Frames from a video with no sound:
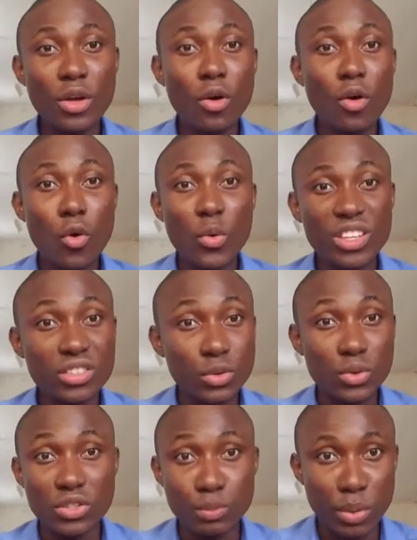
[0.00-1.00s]
always
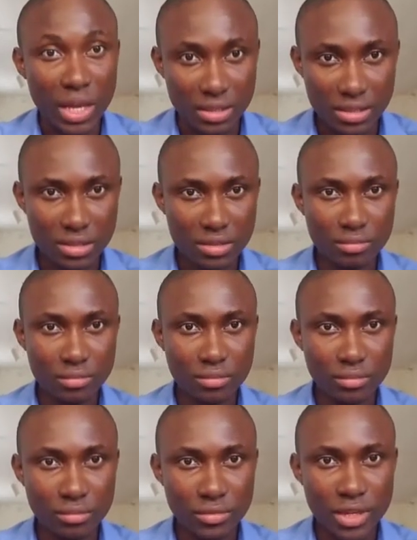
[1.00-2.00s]
knows best.
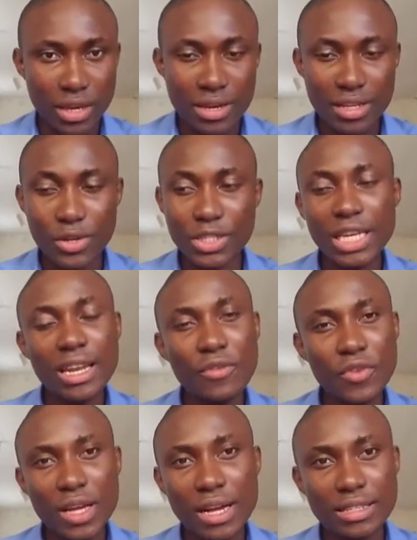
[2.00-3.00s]
There is an
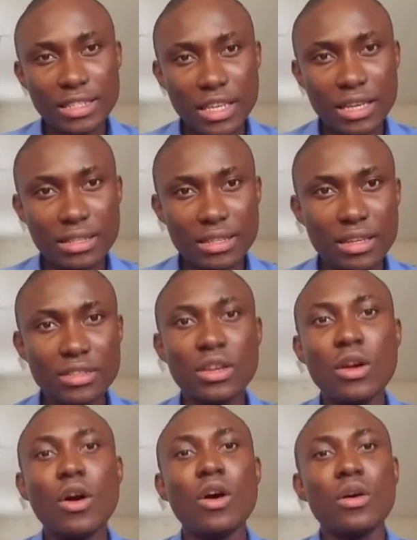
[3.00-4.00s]
African saying says,
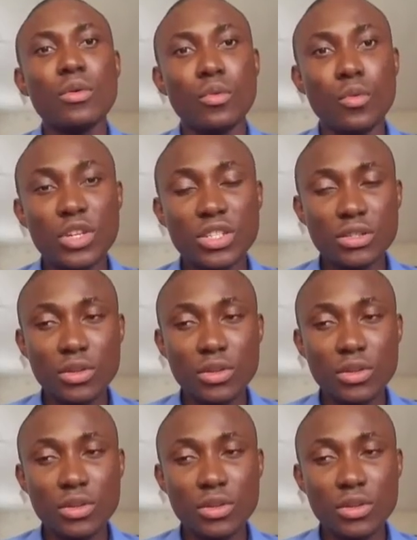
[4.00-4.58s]
which